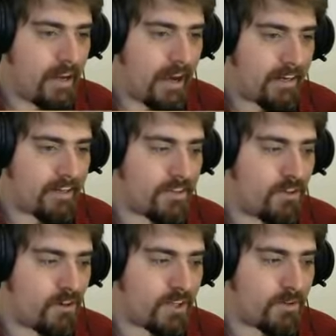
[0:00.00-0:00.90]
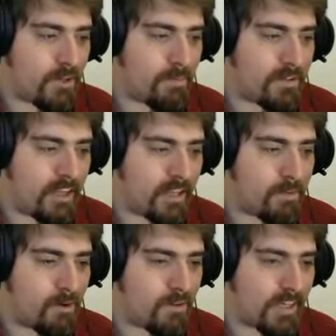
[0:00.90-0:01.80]
And he's not queued up a
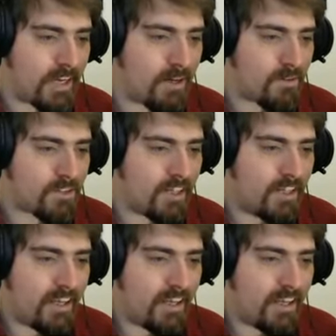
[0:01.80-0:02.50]
teleport out.